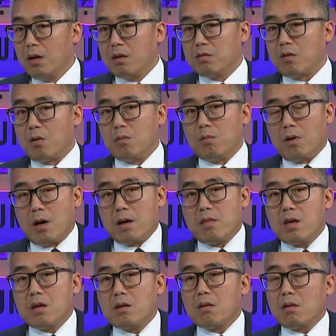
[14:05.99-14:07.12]
So I
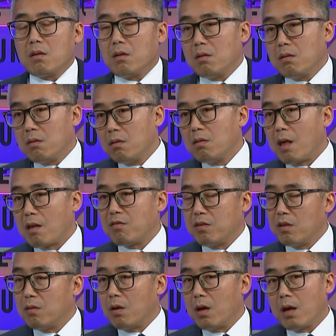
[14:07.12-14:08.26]
think that's
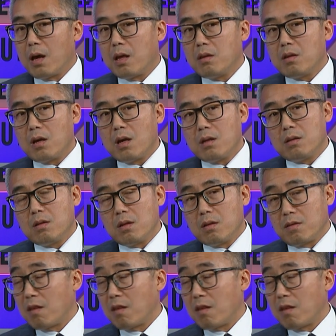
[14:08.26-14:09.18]
the and and uh,